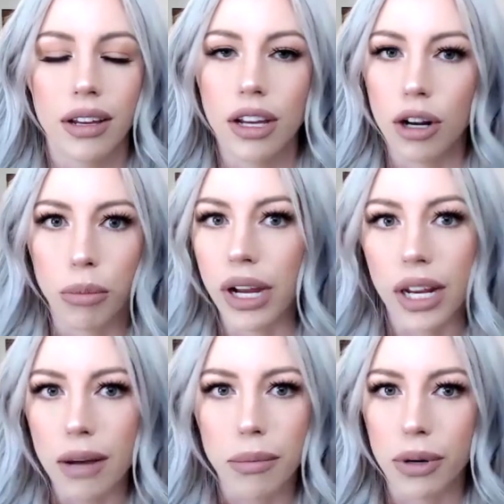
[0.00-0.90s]
you know, bring
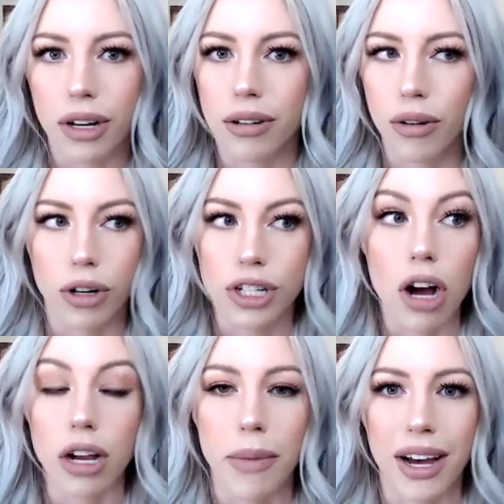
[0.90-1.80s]
it up or
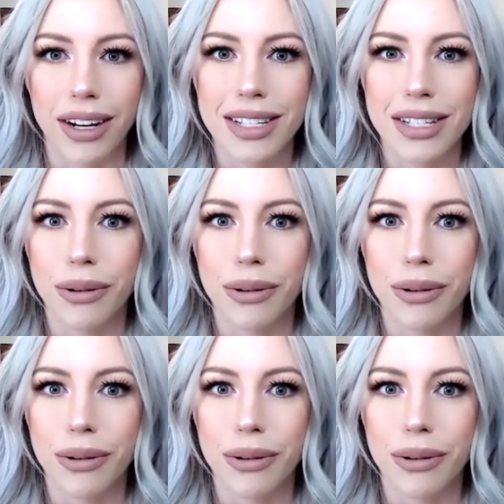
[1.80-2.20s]
talk about it.